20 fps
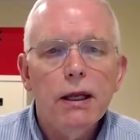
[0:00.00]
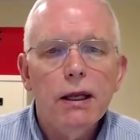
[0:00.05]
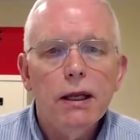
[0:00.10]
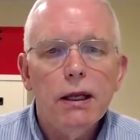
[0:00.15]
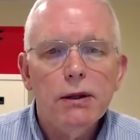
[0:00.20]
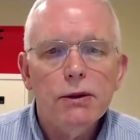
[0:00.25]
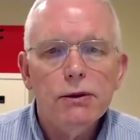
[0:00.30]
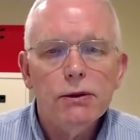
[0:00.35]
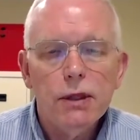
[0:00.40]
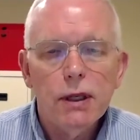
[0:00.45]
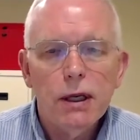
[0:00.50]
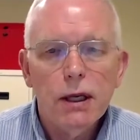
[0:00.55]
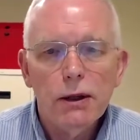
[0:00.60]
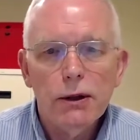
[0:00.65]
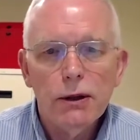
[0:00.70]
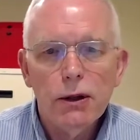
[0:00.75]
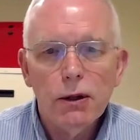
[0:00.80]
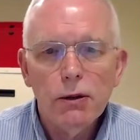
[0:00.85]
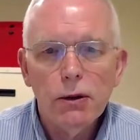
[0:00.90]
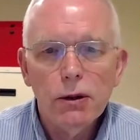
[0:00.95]
is that
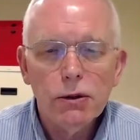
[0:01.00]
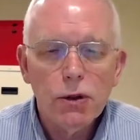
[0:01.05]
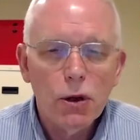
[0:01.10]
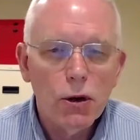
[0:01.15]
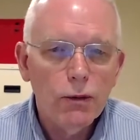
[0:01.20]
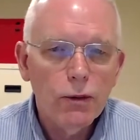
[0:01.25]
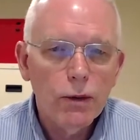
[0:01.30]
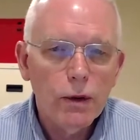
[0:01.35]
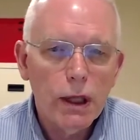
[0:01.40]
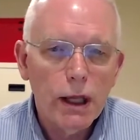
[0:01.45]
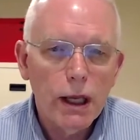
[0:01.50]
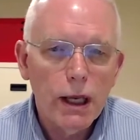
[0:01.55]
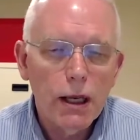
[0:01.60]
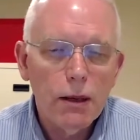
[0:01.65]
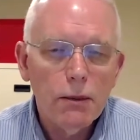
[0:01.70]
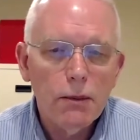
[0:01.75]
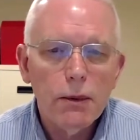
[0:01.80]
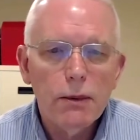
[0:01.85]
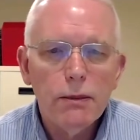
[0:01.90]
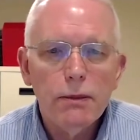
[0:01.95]
there is overlap
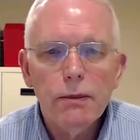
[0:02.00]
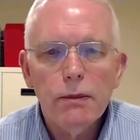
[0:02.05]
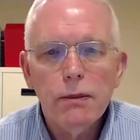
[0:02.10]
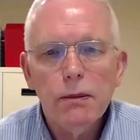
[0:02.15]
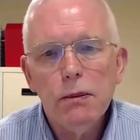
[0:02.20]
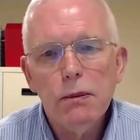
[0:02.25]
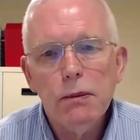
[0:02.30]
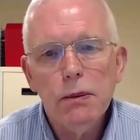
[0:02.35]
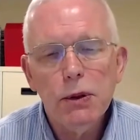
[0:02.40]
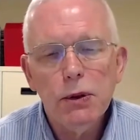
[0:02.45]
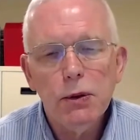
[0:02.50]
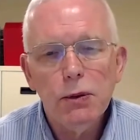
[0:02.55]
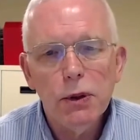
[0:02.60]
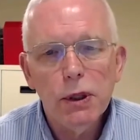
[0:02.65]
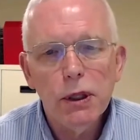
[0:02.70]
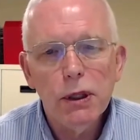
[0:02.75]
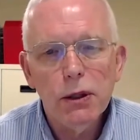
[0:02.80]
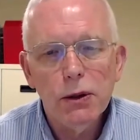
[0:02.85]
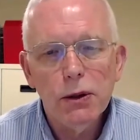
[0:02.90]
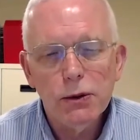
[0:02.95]

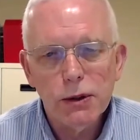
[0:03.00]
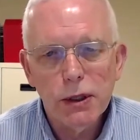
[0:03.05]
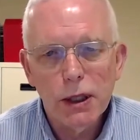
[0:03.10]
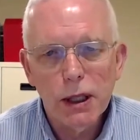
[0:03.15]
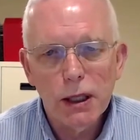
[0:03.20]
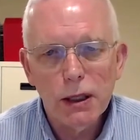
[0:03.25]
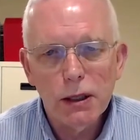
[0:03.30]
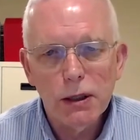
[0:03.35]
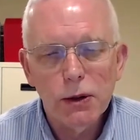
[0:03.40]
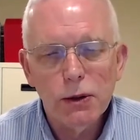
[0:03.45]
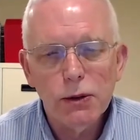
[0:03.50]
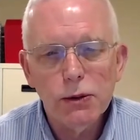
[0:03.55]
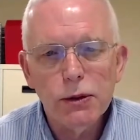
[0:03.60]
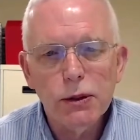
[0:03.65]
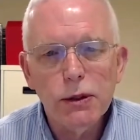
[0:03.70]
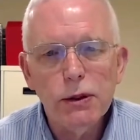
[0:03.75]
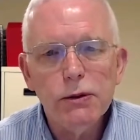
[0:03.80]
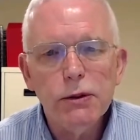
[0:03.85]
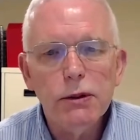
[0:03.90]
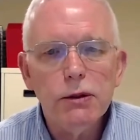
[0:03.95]
between those
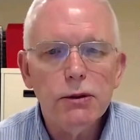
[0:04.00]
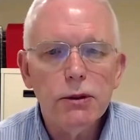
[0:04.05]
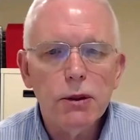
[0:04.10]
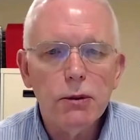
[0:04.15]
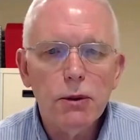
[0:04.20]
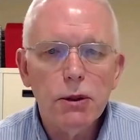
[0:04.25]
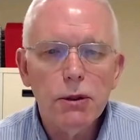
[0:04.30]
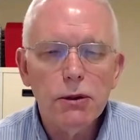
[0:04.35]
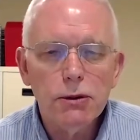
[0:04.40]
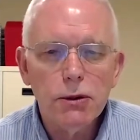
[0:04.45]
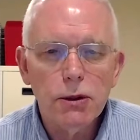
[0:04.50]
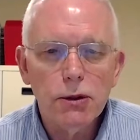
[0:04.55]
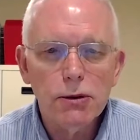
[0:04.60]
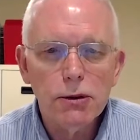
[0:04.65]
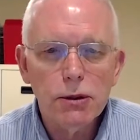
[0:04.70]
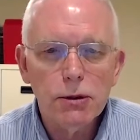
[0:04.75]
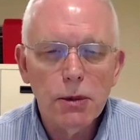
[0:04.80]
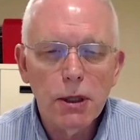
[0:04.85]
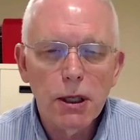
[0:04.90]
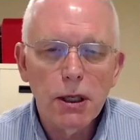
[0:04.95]
diagnoses and some
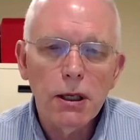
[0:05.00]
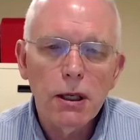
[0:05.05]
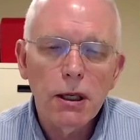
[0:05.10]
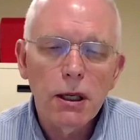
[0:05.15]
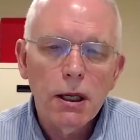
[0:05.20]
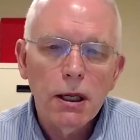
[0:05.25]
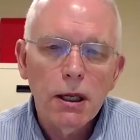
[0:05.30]
concerns about